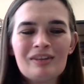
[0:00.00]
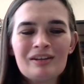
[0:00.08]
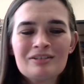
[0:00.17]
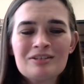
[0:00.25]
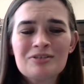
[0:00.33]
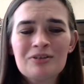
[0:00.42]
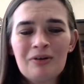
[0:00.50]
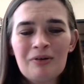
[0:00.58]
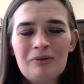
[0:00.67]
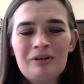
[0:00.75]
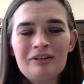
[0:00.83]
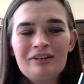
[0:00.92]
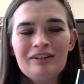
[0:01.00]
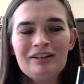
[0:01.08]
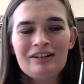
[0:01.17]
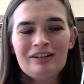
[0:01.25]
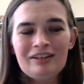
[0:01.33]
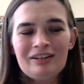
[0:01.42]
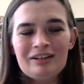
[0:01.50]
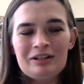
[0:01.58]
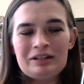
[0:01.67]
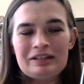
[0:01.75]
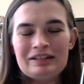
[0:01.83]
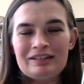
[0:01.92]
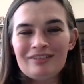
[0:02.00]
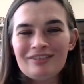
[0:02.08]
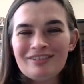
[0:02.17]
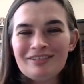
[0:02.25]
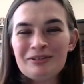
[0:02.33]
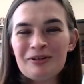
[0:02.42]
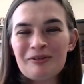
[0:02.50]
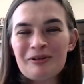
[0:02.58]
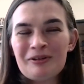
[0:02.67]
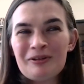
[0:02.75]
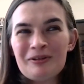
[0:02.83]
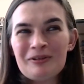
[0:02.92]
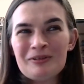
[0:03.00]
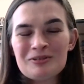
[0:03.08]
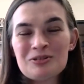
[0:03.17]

So, the